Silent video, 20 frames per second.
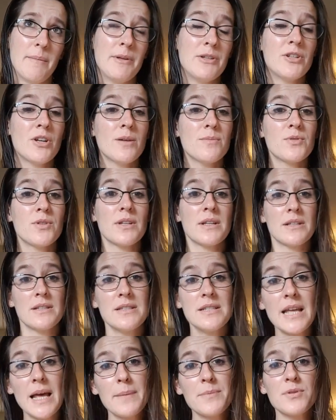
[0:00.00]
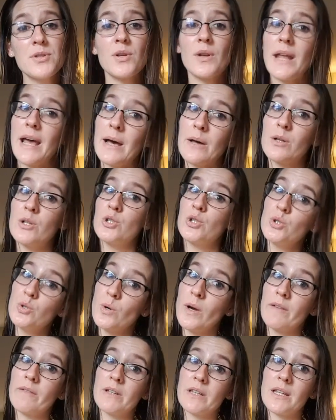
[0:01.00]
In terms of steps and how to
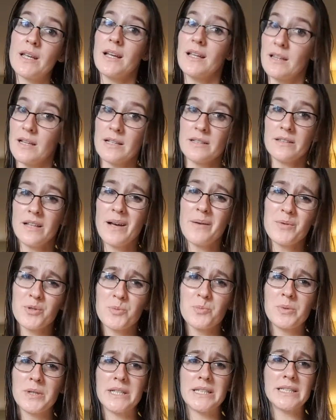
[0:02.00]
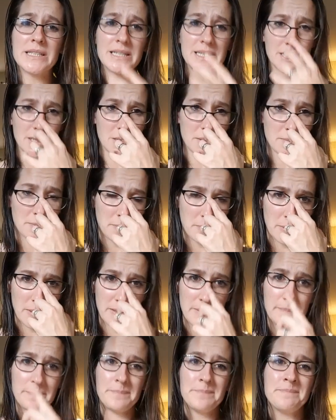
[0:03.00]
do everything, that was pretty clear,
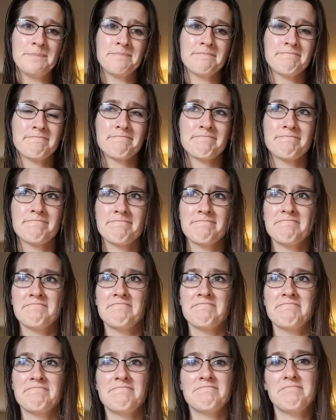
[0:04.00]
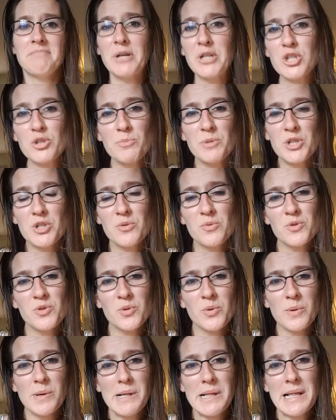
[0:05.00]
but measurements were
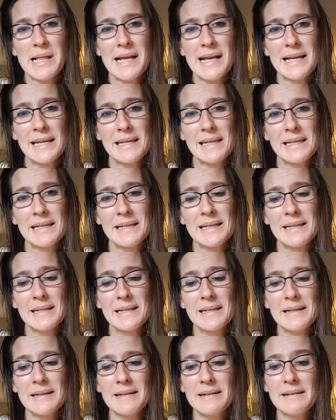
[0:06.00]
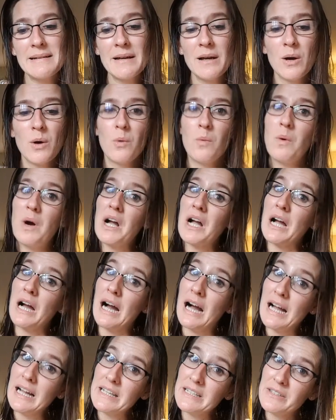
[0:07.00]
sorely lacking. What
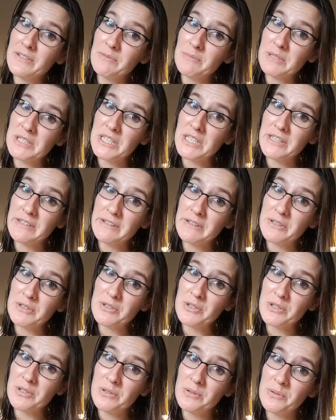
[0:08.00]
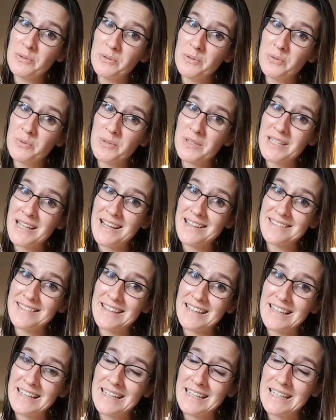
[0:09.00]
kind of materials to use was not
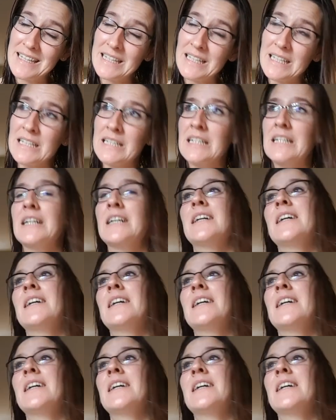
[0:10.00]
there.